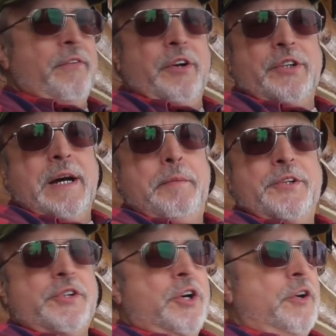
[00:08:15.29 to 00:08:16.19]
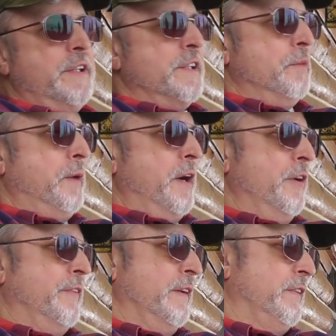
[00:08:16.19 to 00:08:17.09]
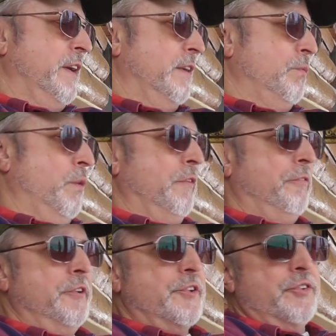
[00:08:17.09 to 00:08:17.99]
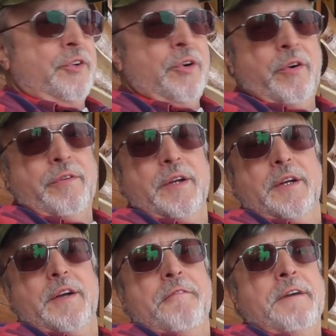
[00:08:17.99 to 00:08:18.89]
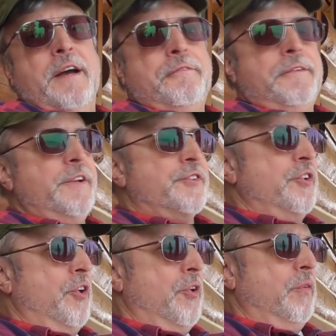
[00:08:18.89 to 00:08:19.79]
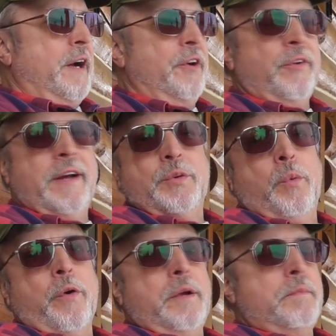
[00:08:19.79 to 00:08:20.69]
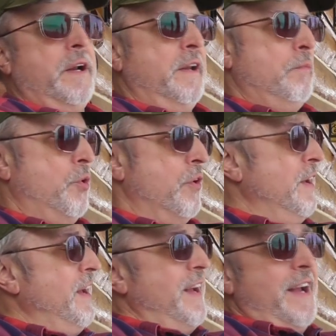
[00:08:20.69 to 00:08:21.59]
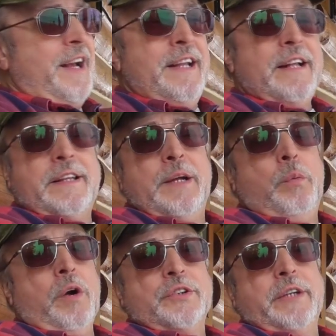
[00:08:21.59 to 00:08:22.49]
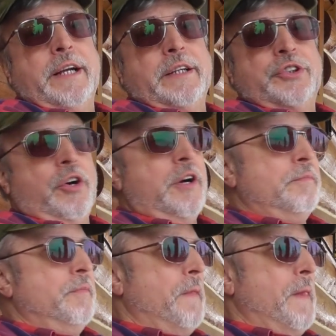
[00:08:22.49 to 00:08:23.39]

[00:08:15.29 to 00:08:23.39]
on top of the snow. It doesn't matter if I've got 1 foot of snow or 5 feet of snow. I don't have to worry about it anymore. And that thing works like a charm.